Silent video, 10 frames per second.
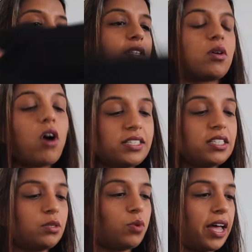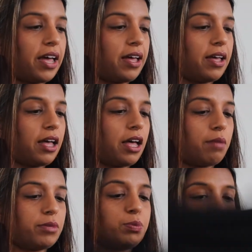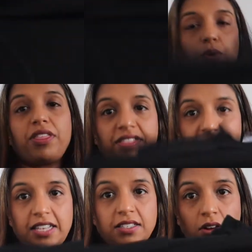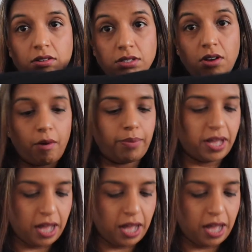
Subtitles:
So I tend to wear a sports bra with these on top.